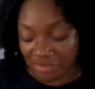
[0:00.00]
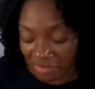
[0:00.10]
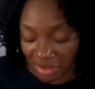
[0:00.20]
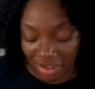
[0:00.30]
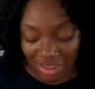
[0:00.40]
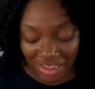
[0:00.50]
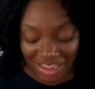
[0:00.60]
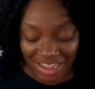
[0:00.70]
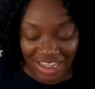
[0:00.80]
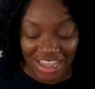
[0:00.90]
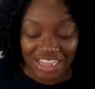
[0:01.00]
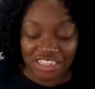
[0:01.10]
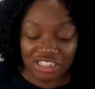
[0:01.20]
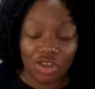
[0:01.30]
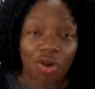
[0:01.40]
Okay,
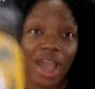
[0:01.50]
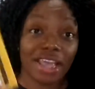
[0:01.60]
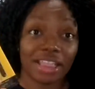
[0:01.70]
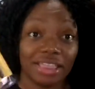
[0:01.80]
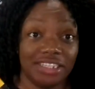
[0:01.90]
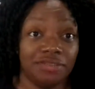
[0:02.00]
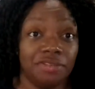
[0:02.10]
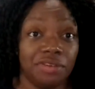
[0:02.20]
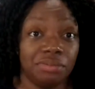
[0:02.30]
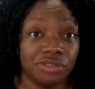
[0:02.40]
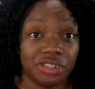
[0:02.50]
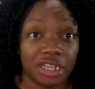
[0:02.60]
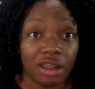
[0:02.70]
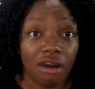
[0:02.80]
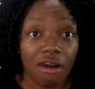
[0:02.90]
so I got this
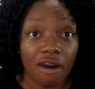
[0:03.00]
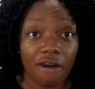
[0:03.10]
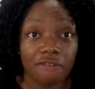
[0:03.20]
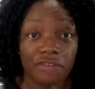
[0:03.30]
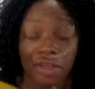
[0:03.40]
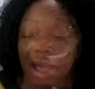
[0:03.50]
50% off.